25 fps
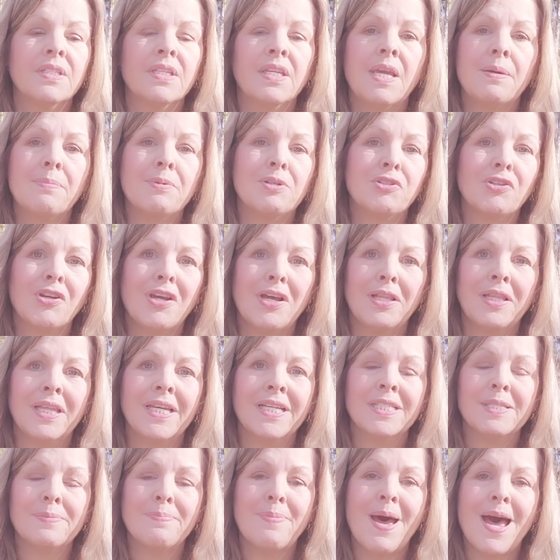get my trail
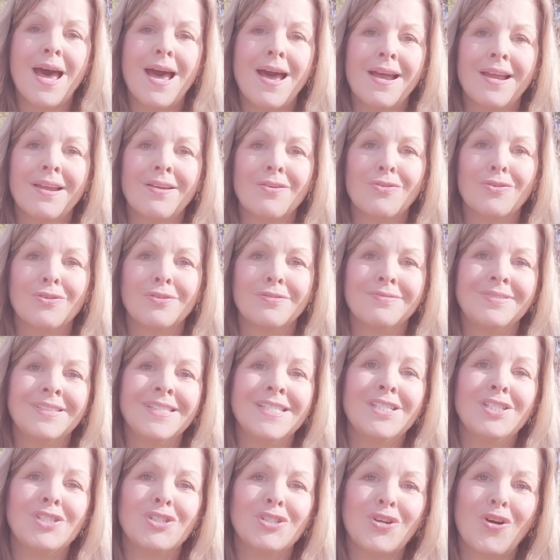legs back, or at least